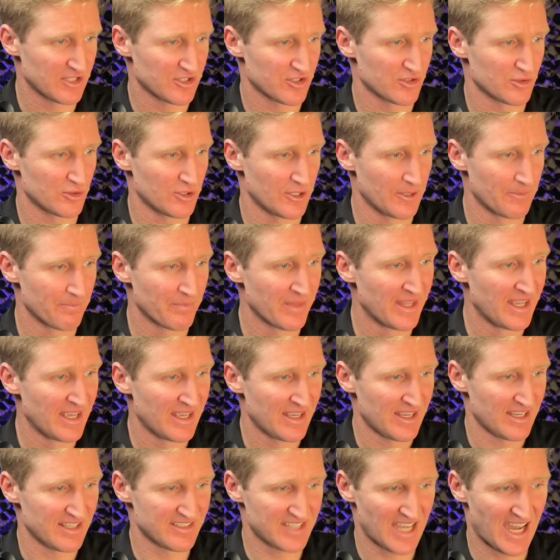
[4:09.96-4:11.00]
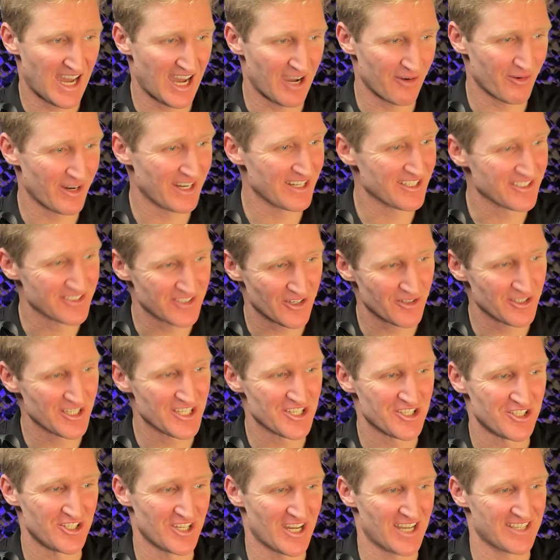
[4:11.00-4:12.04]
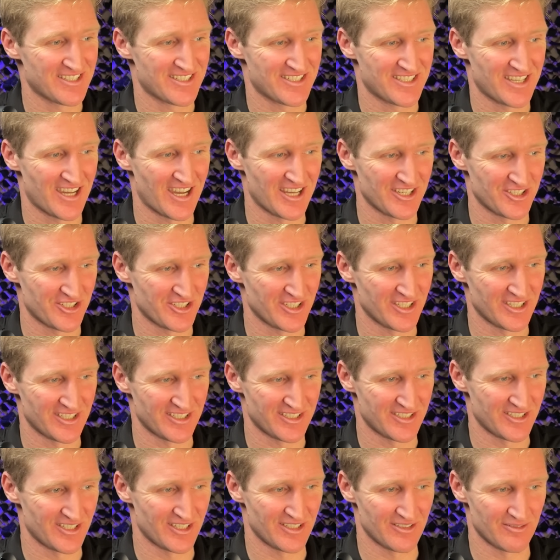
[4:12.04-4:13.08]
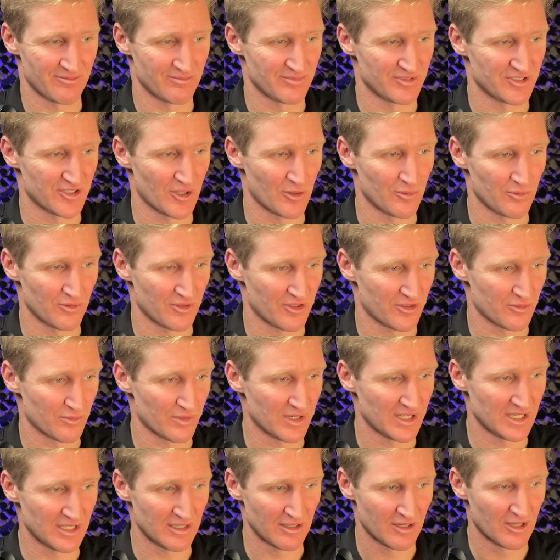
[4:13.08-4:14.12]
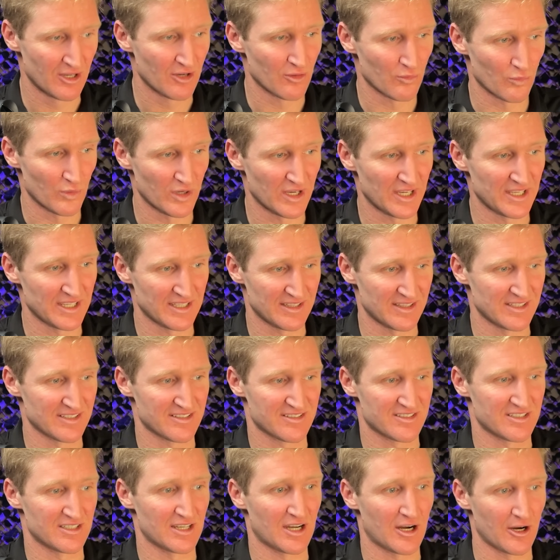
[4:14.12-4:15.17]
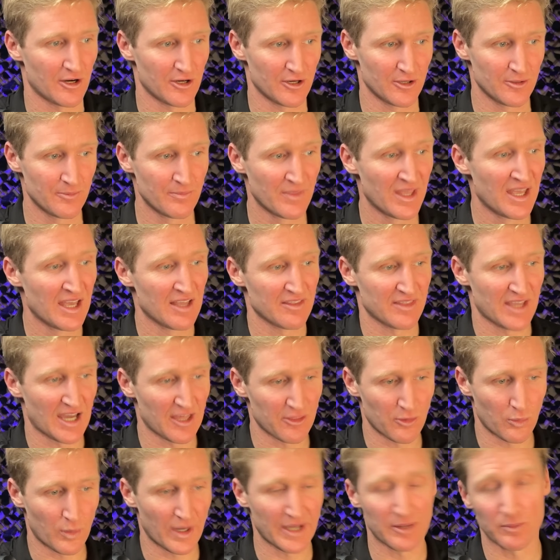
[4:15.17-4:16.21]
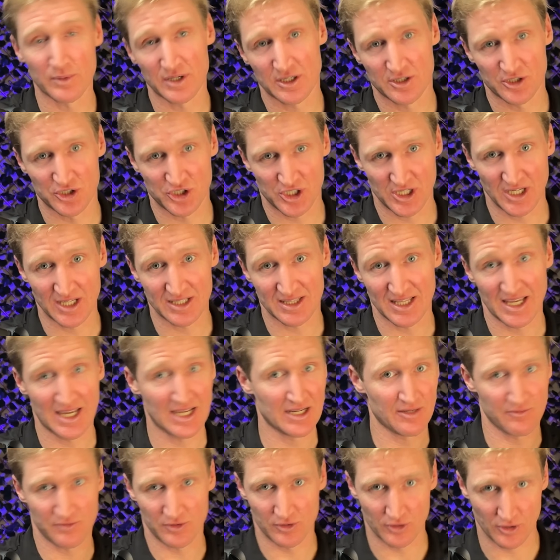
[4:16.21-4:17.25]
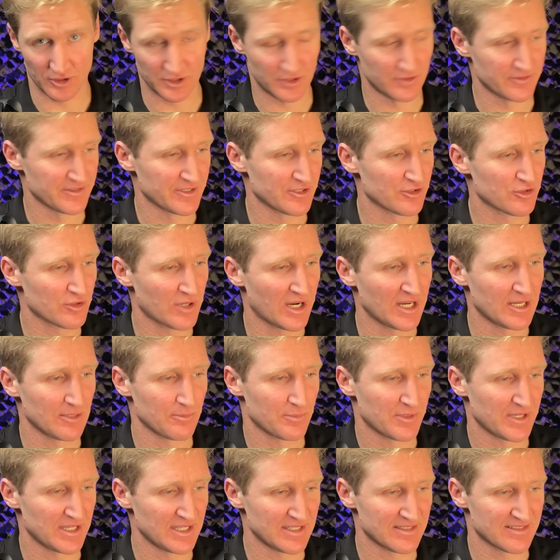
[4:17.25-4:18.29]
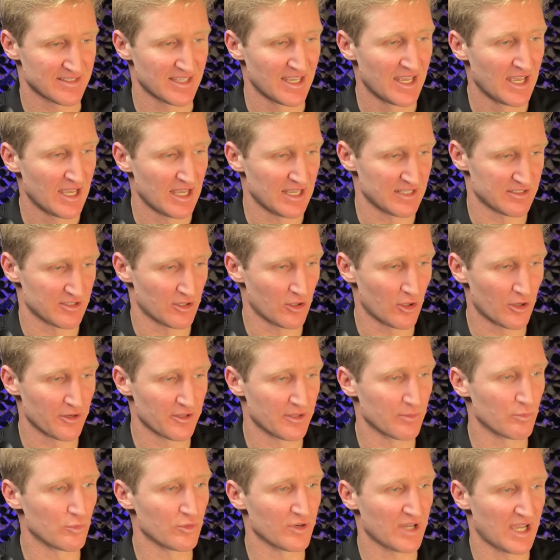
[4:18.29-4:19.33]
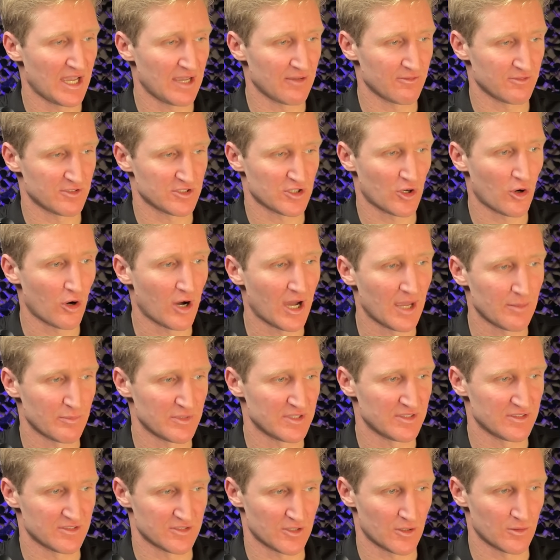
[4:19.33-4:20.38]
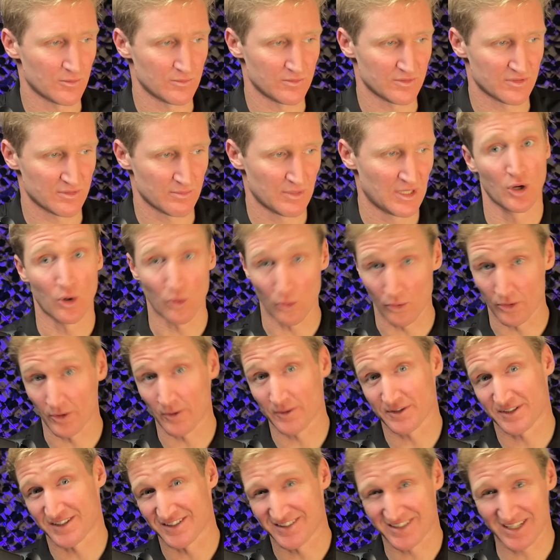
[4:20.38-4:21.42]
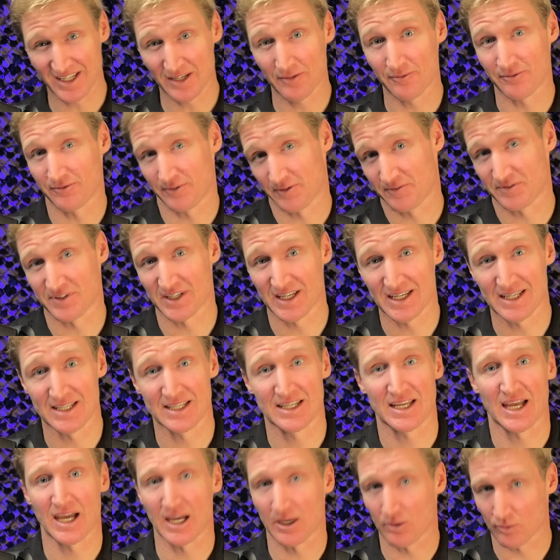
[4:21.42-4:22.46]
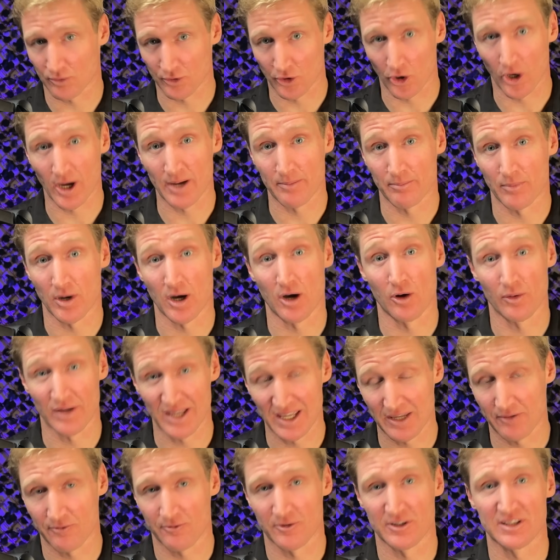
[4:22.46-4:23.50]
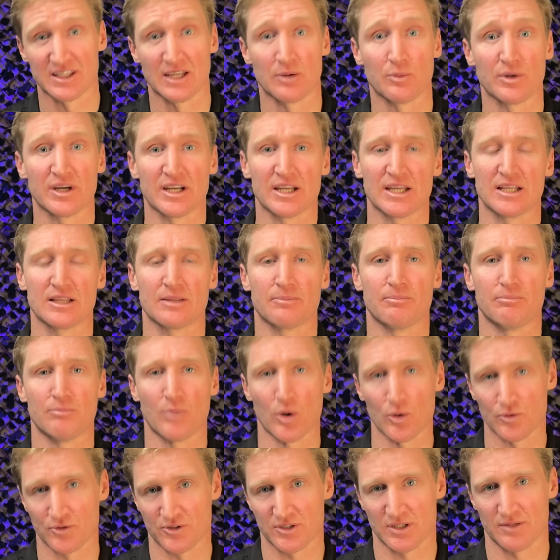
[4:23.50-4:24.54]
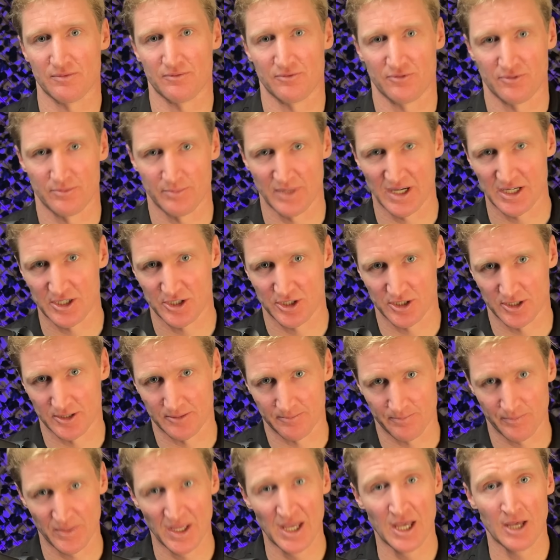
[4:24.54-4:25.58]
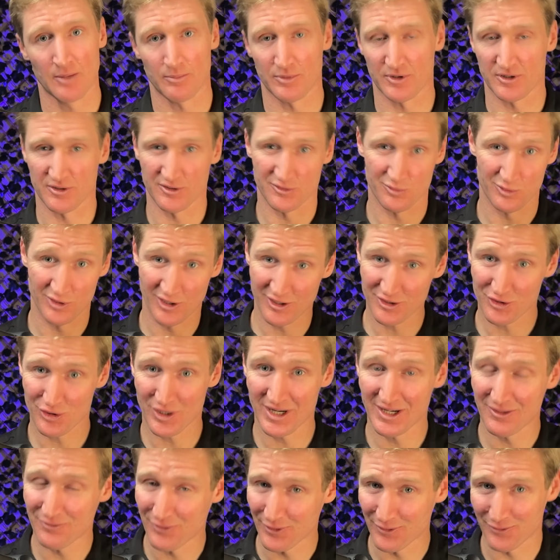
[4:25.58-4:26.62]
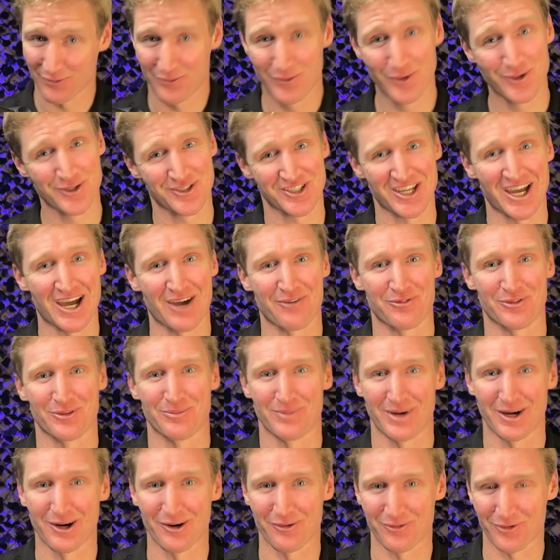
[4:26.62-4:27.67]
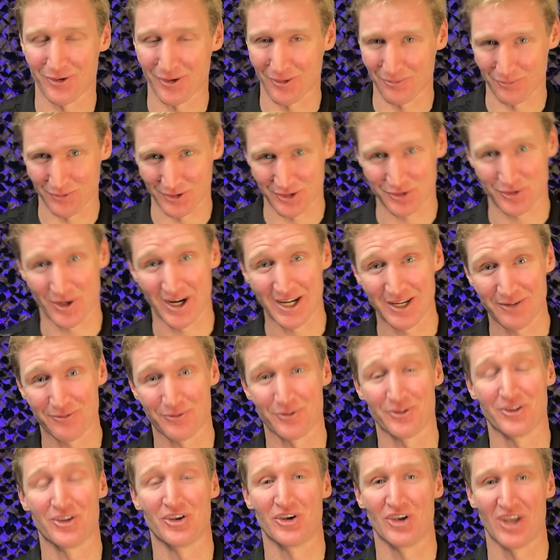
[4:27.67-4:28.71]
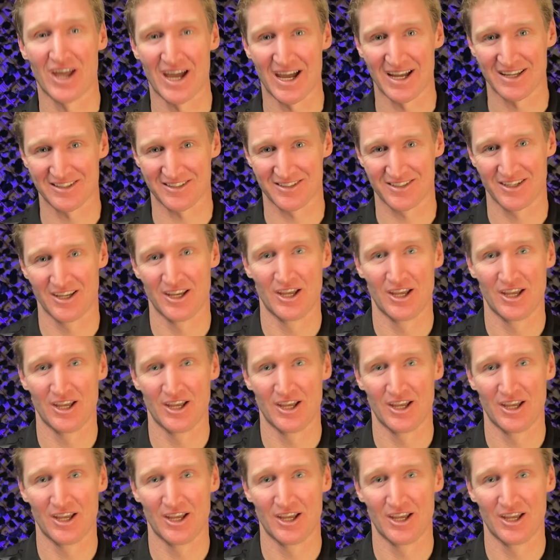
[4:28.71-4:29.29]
sure his heart rate is only just touching into zone three, really, in this scenario. The other way we could check that if you're not using training peaks is a lot of them would have time in zones. Although it's the second 15K or nine mile effort that we're gonna get the most information because we're not training for the first half of the marathon, we're training for the last